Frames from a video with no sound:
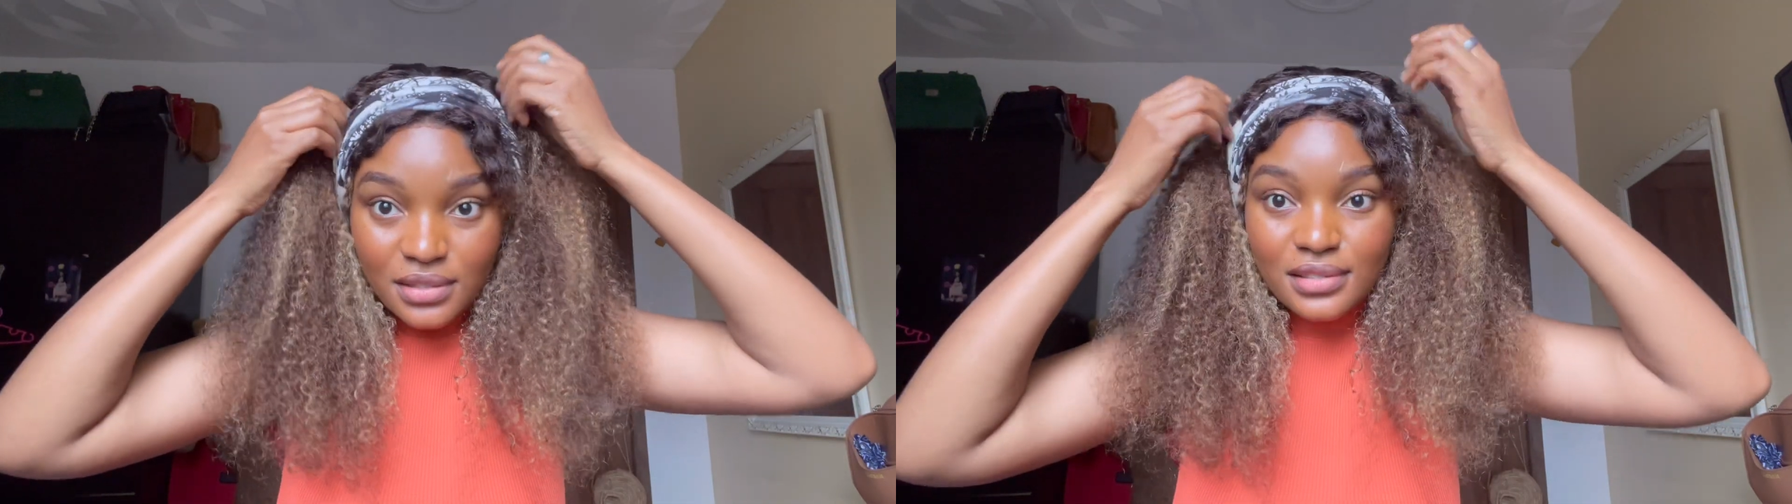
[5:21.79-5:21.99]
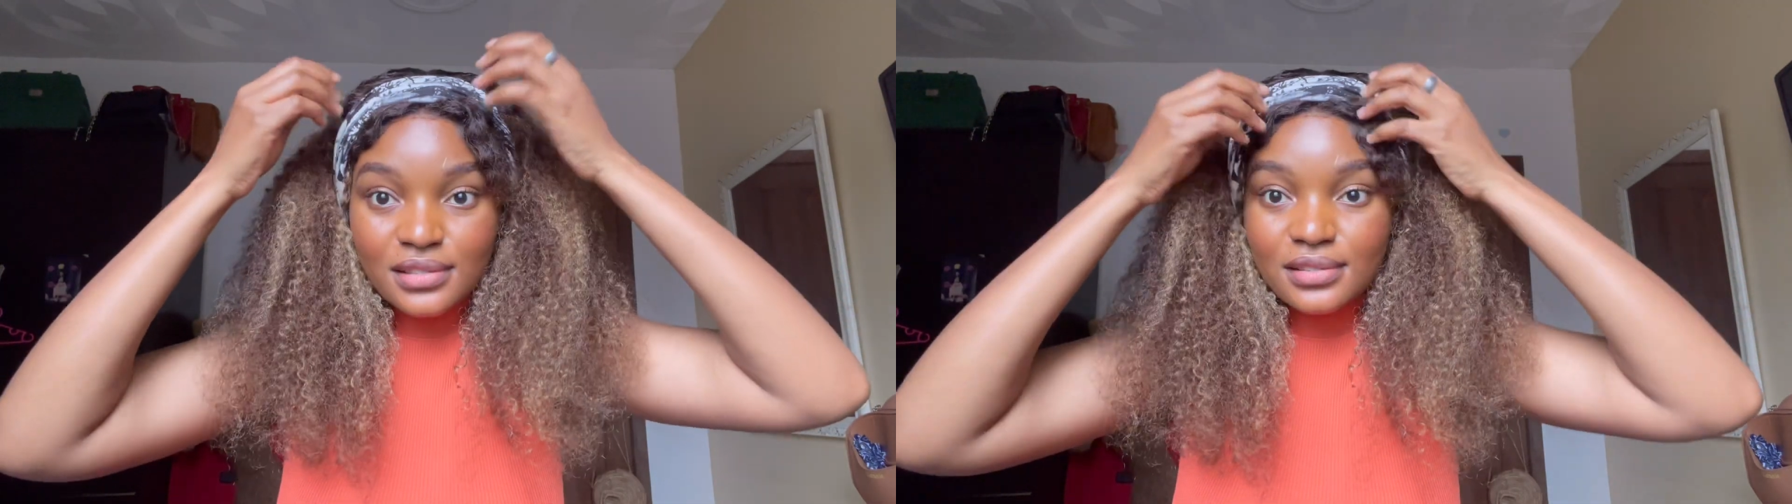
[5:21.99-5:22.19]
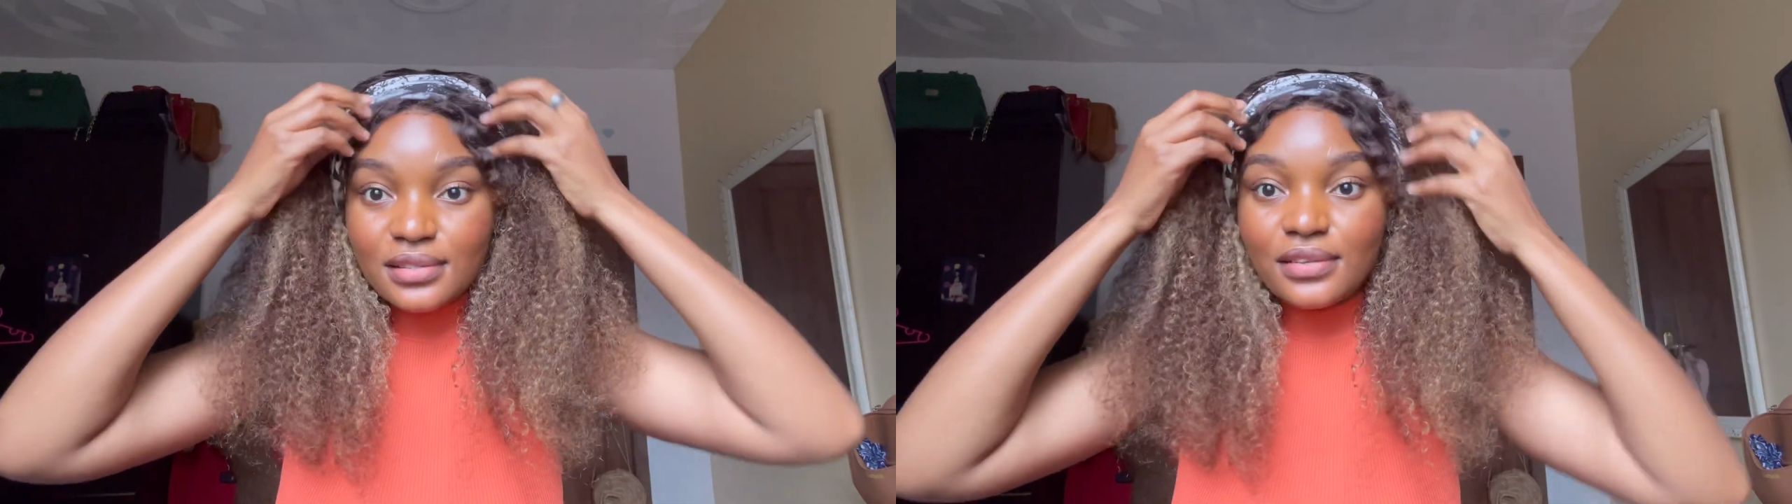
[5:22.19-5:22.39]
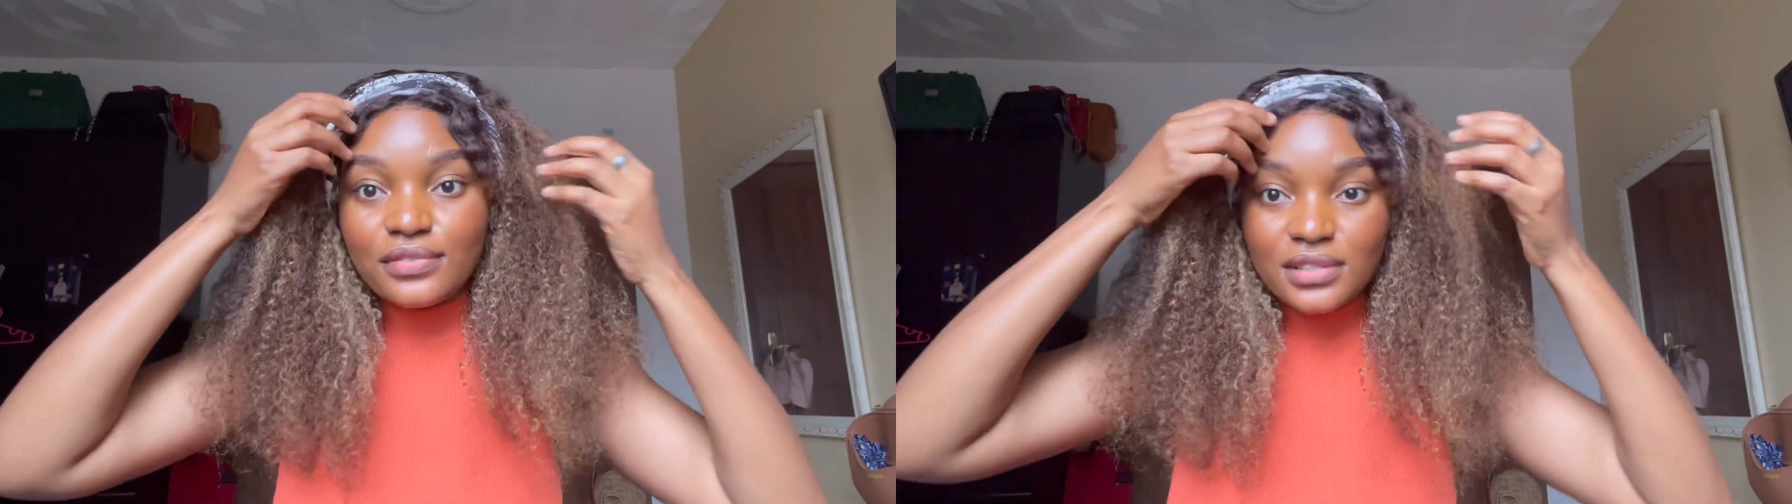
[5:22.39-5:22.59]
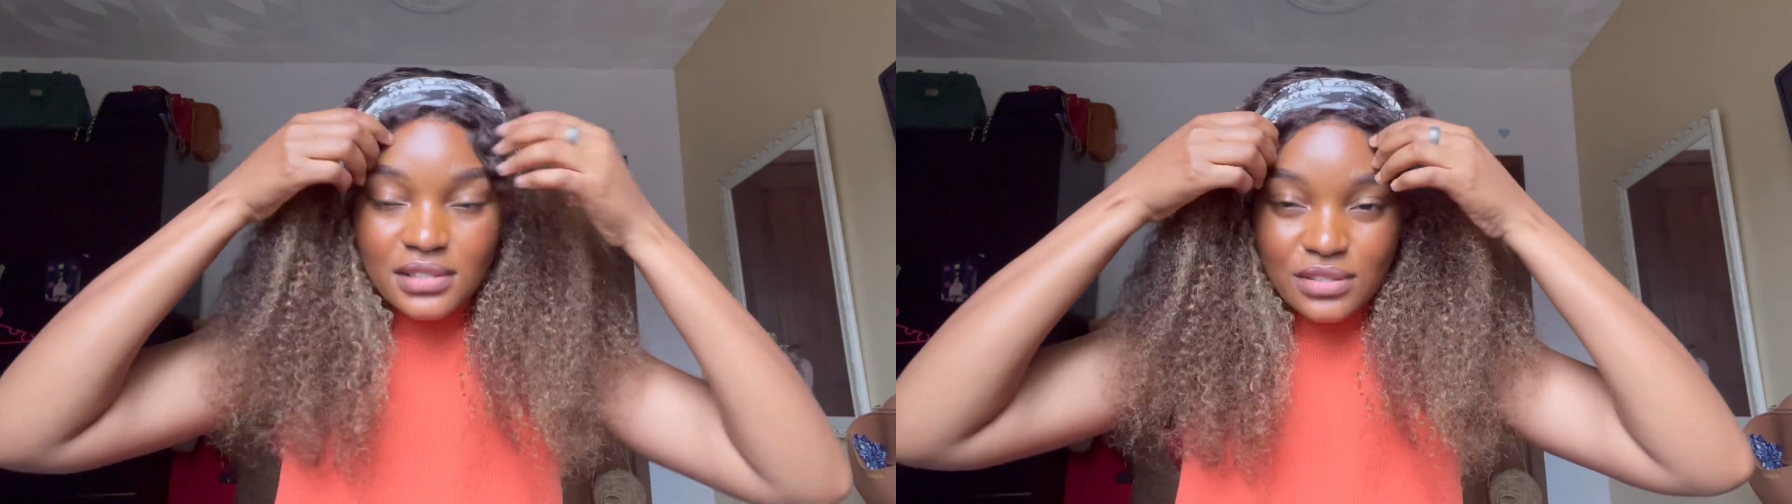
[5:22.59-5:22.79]

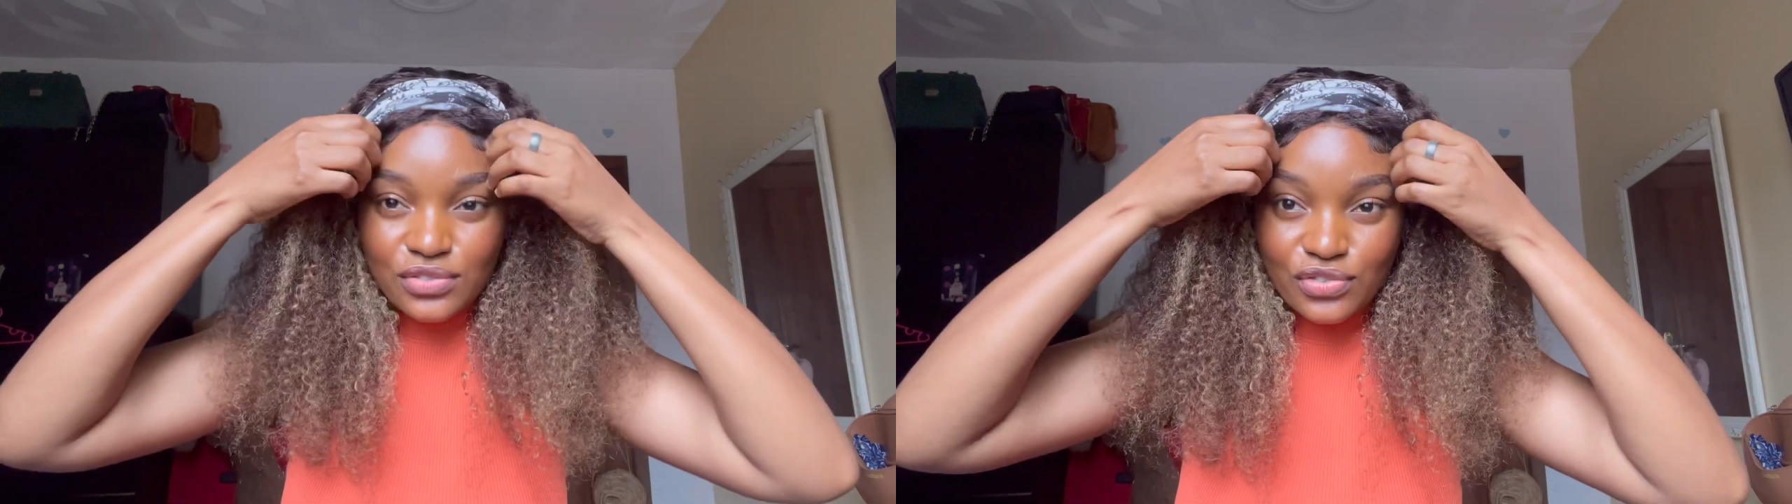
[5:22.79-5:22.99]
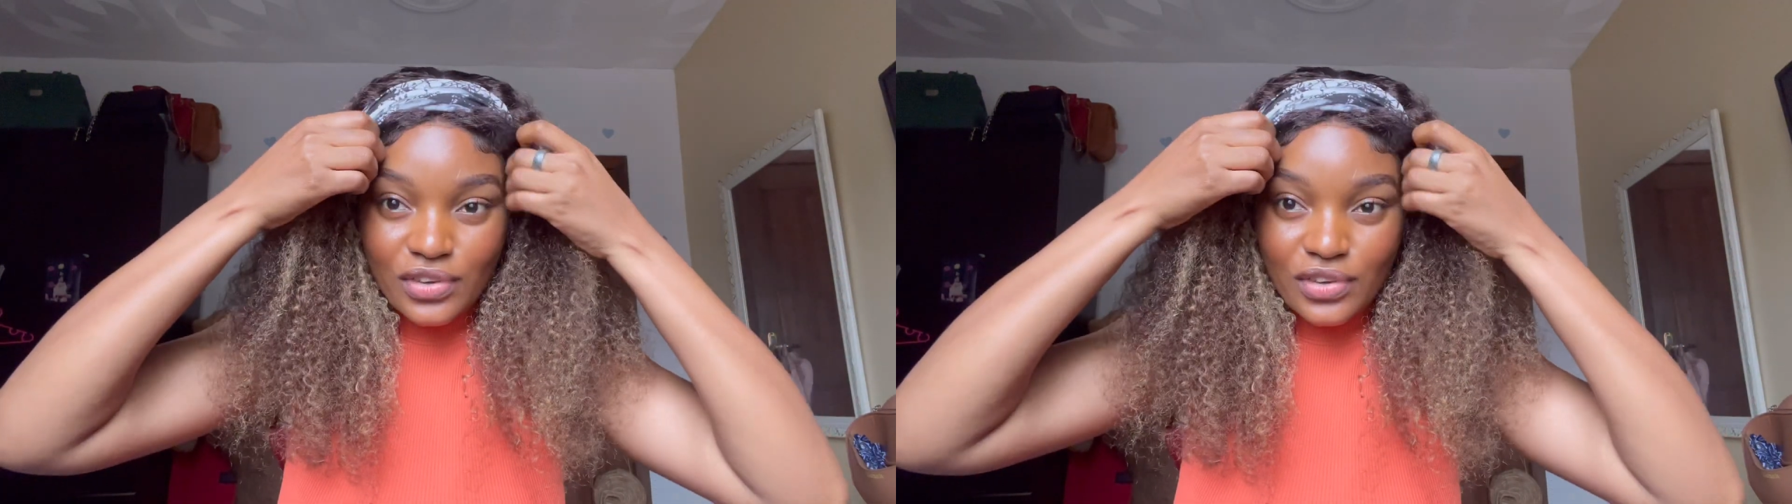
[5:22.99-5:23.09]
is